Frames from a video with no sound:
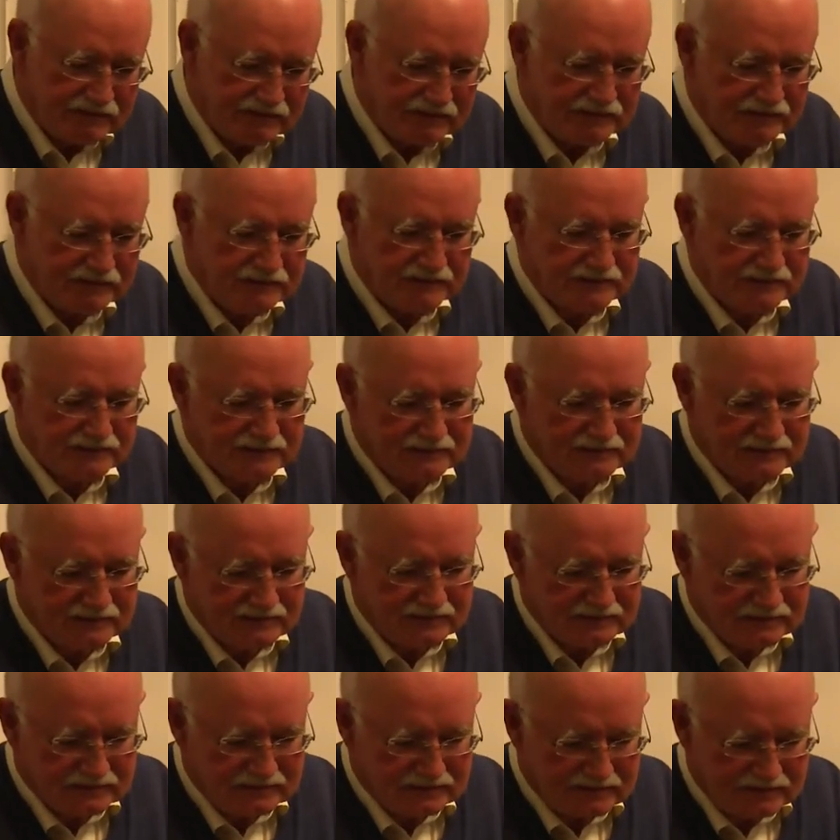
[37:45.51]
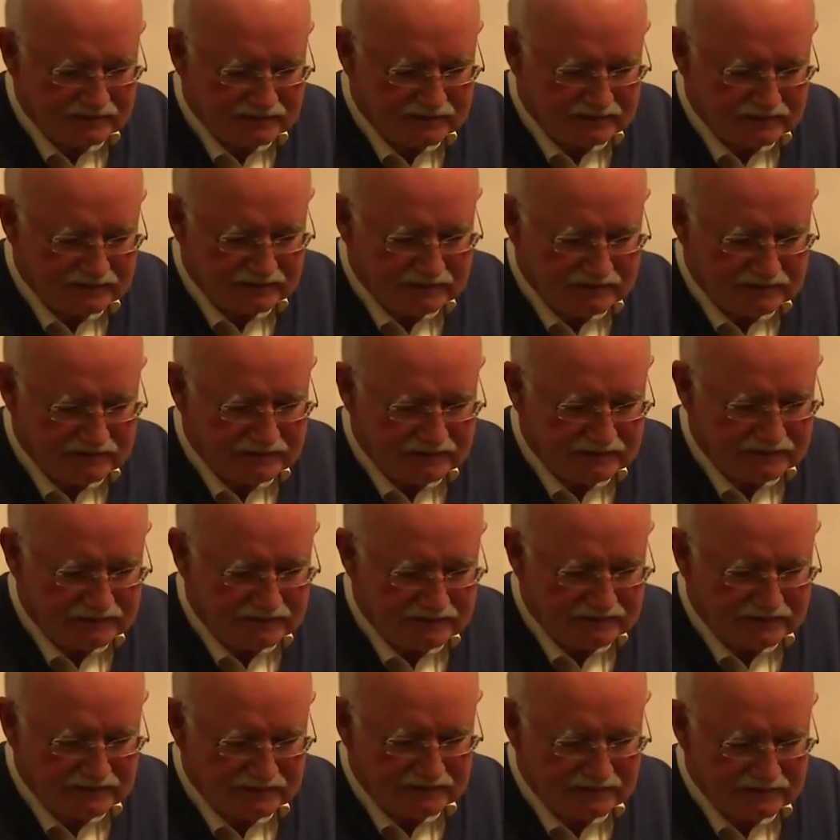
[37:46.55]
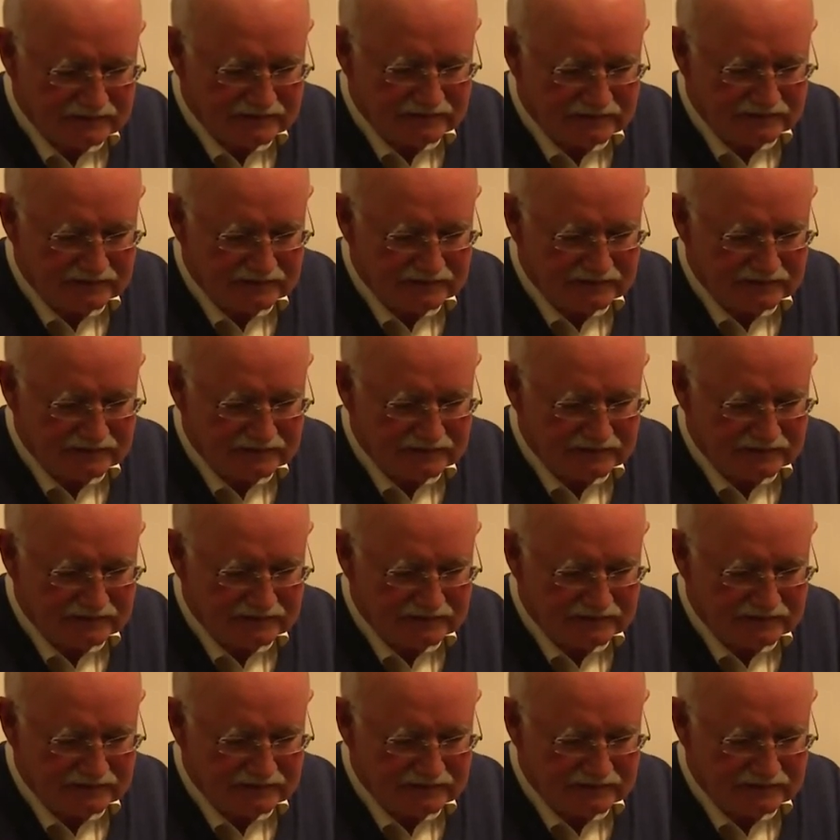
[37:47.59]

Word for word: your own work. Do you become an editor, or do you?